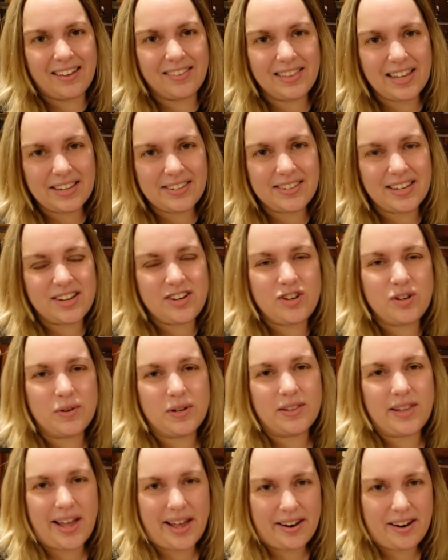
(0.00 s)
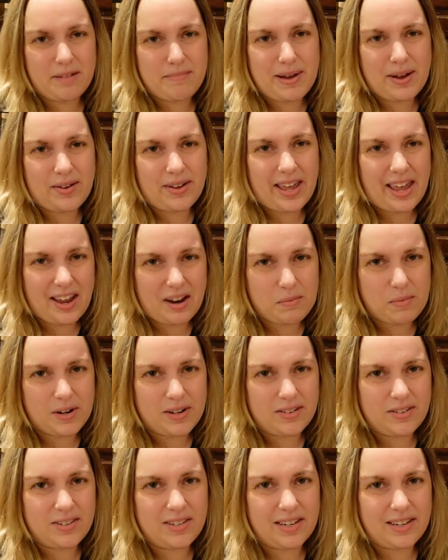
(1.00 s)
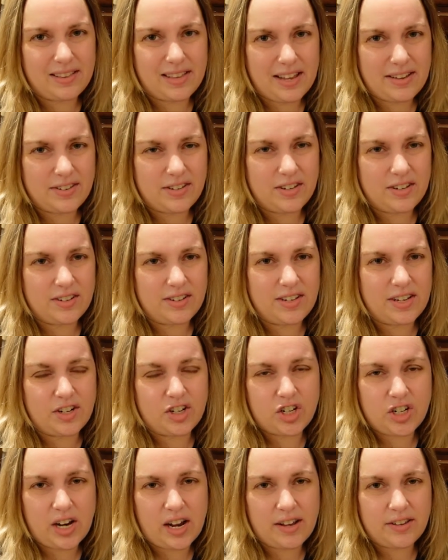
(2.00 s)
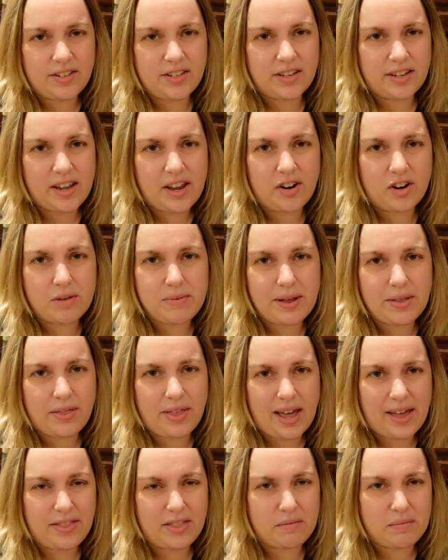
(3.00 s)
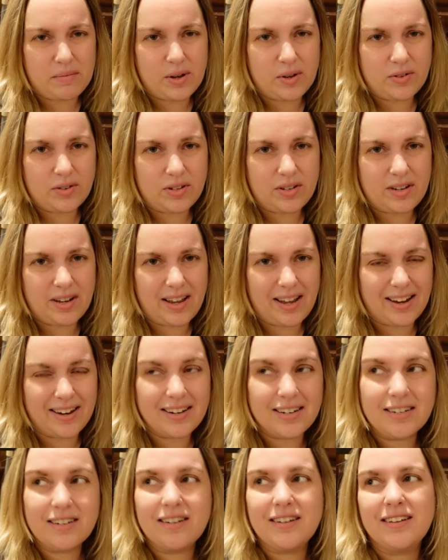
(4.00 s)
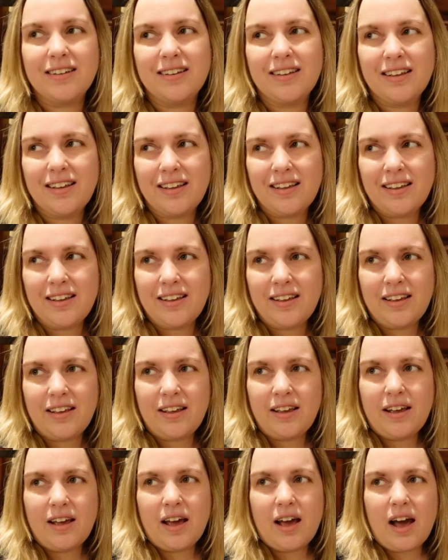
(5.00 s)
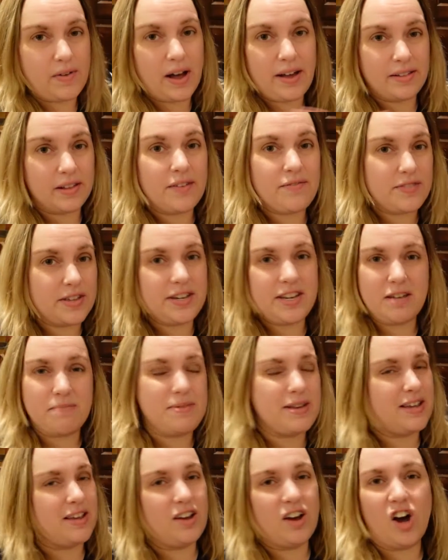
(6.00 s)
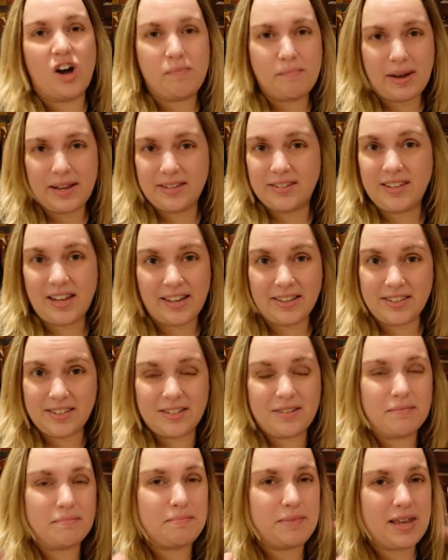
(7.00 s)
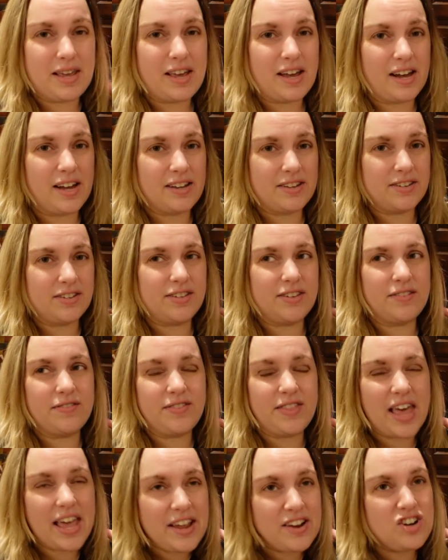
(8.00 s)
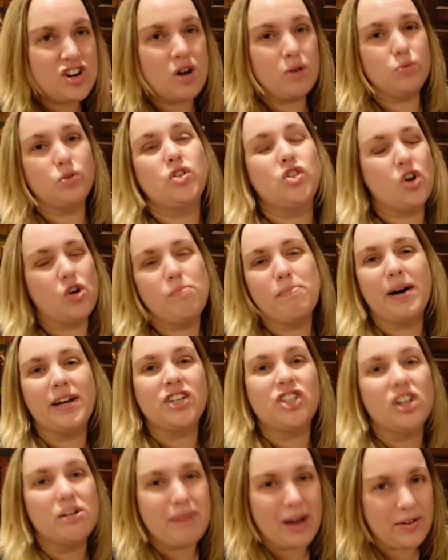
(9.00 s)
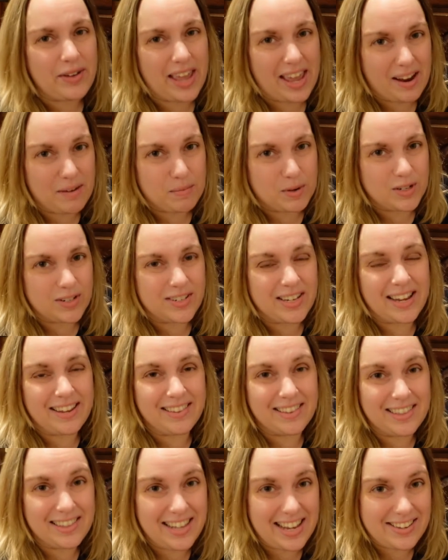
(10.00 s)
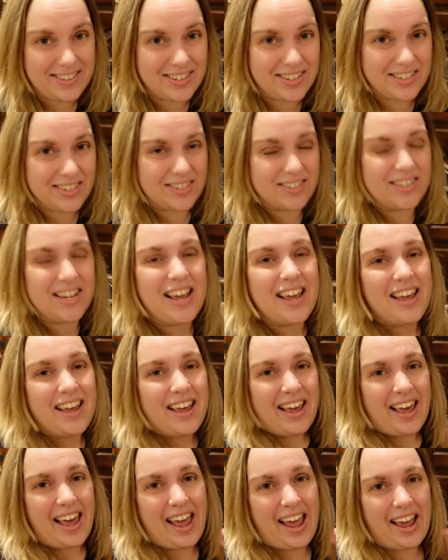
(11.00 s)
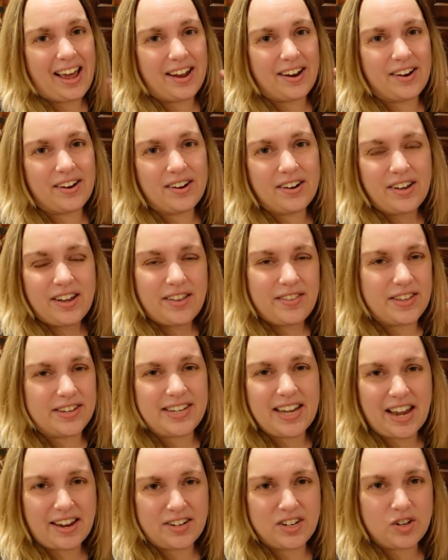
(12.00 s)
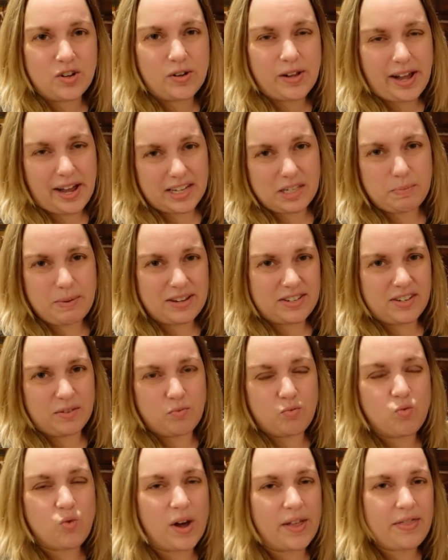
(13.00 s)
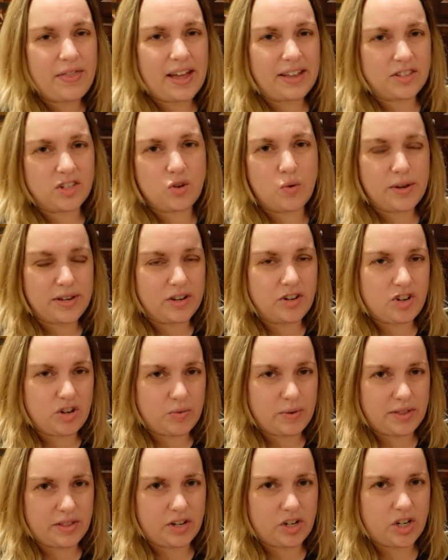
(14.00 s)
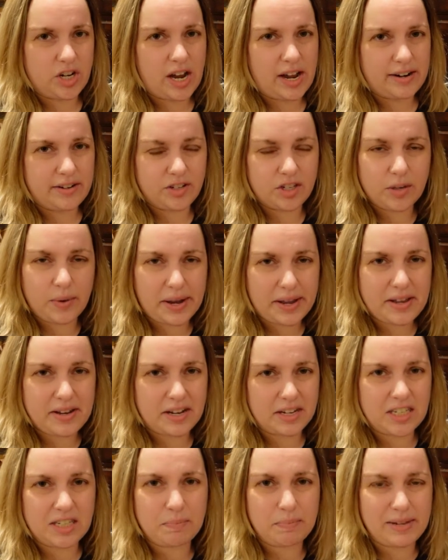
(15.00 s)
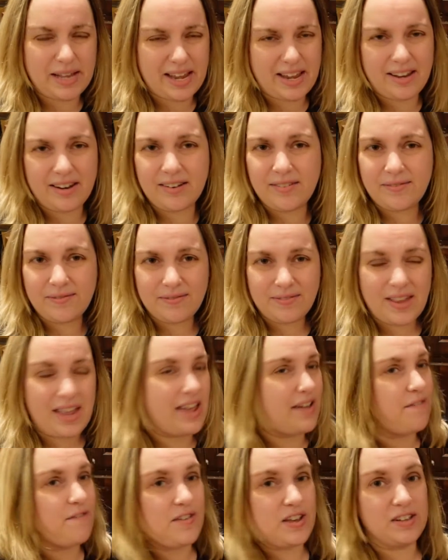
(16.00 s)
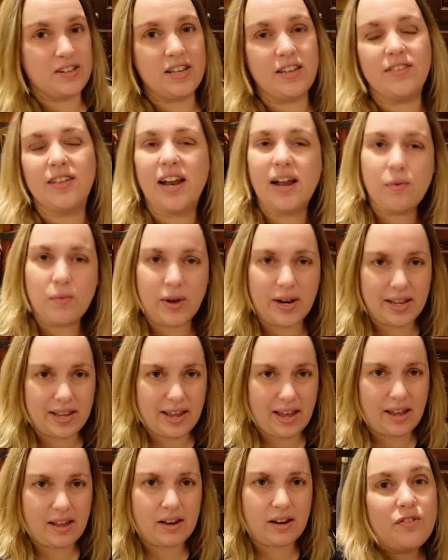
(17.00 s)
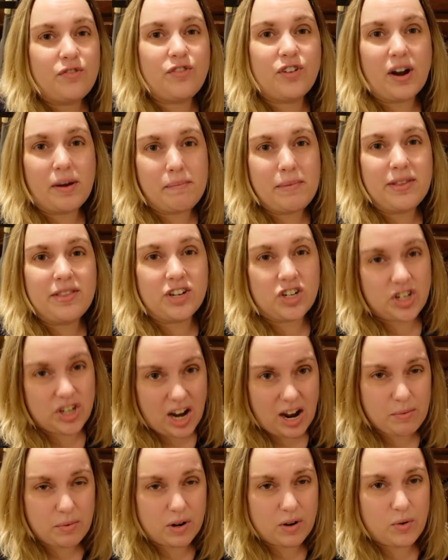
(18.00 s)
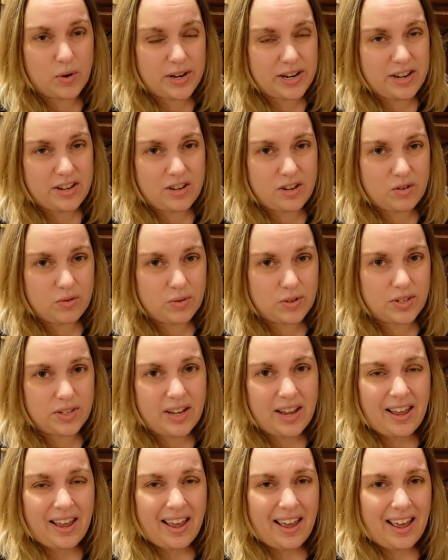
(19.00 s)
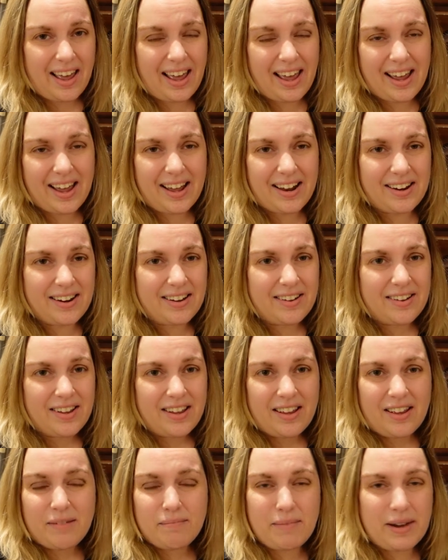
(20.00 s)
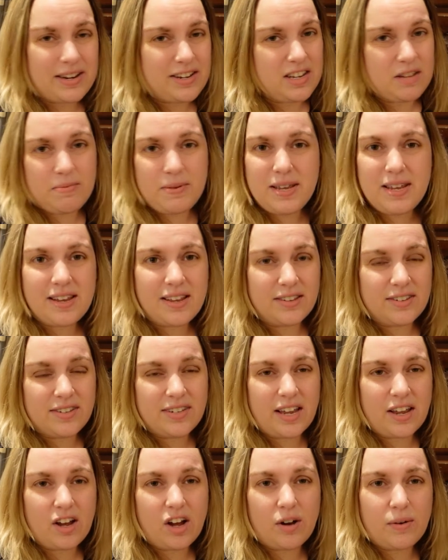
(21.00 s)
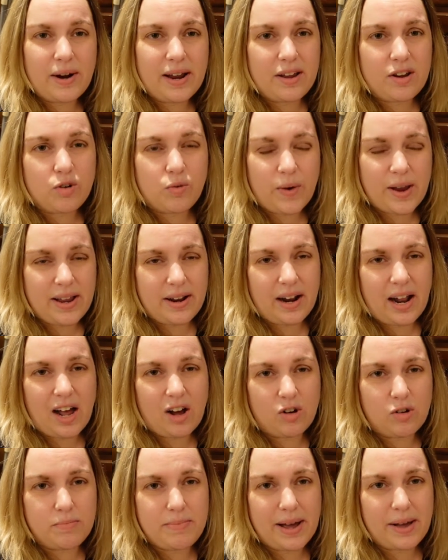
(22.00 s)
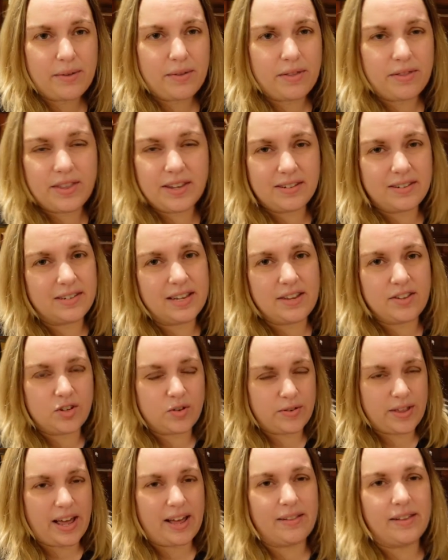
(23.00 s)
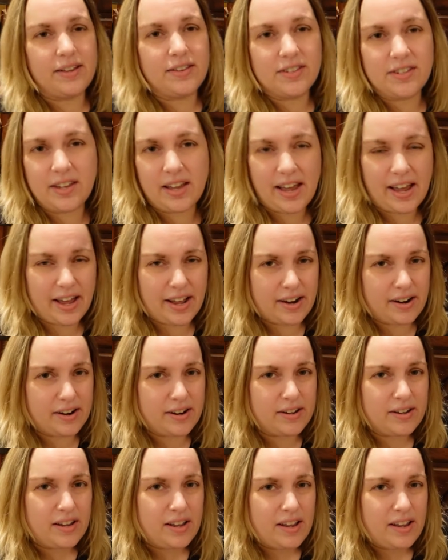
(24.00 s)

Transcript: unless I knew a lot about cameras and lenses and shots and cared about that the most. And I love the DP on my sets because they know so much about cameras and lenses and the technical aspects and what that's going to do with the shot. And so I can explain a feeling that I want to get from the shot we're going to use. And my DP can say, all right, great, how about this lens or that lens? And